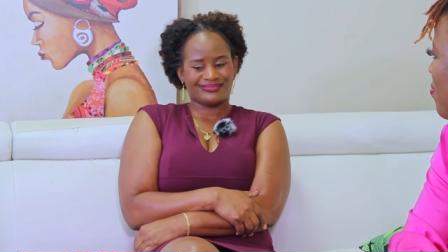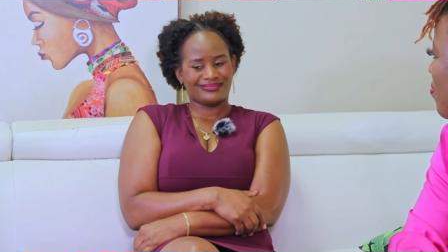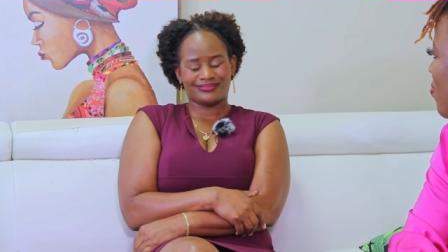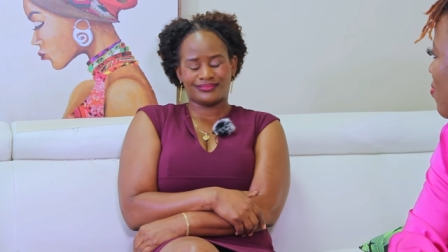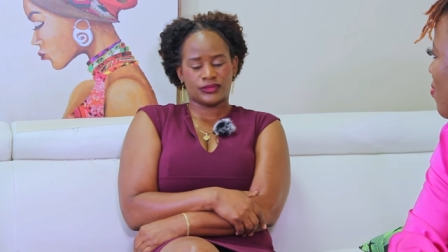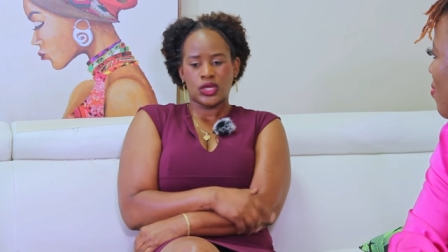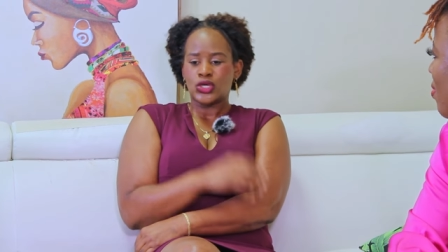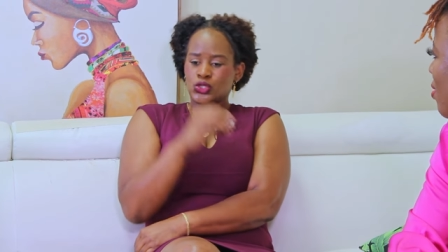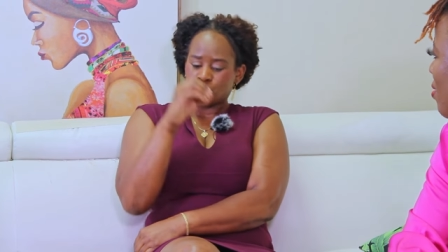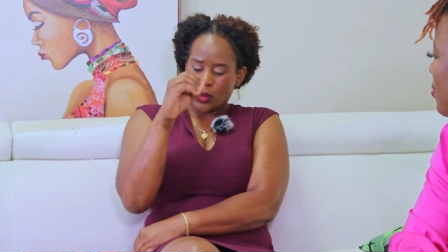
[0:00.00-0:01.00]
mm-mm.
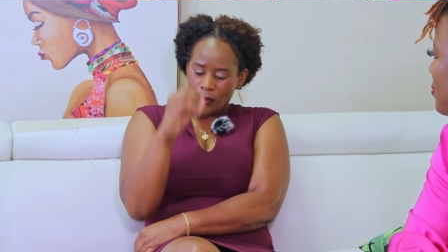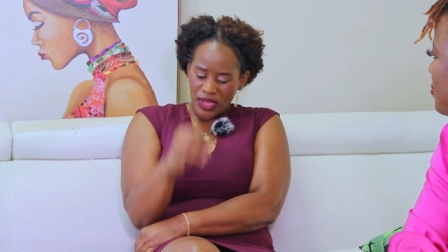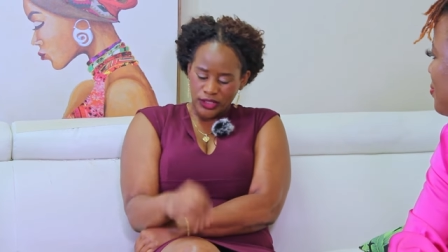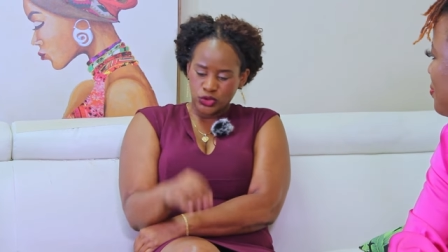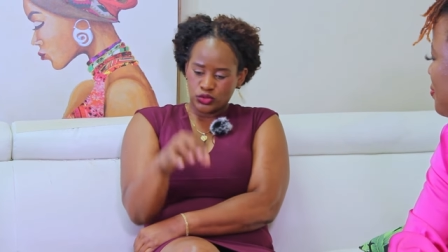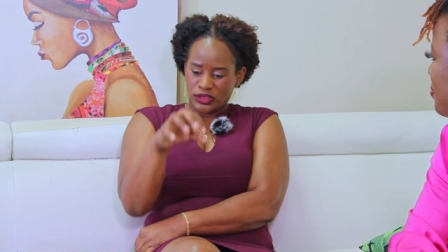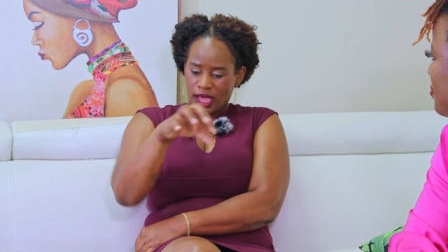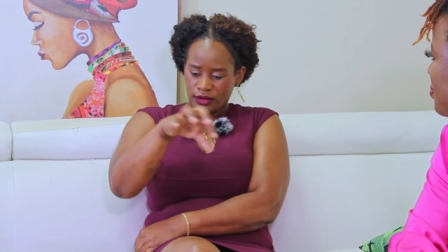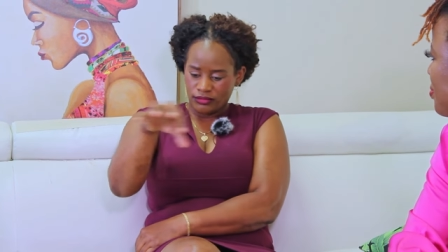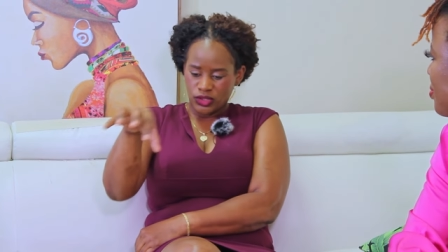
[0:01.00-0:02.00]
So making sure
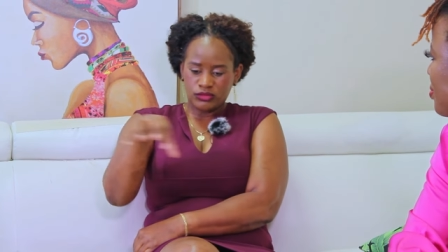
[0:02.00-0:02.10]
that